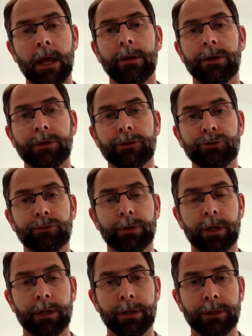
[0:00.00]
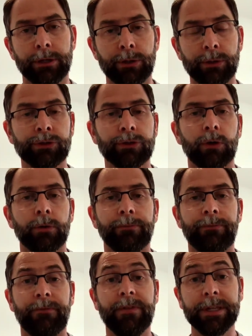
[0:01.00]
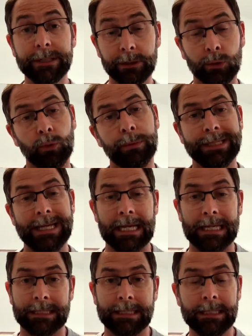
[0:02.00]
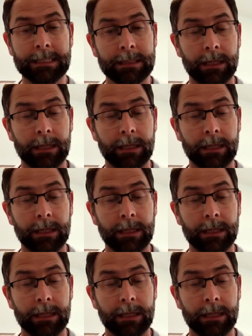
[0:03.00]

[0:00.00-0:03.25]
the use of physical modalities,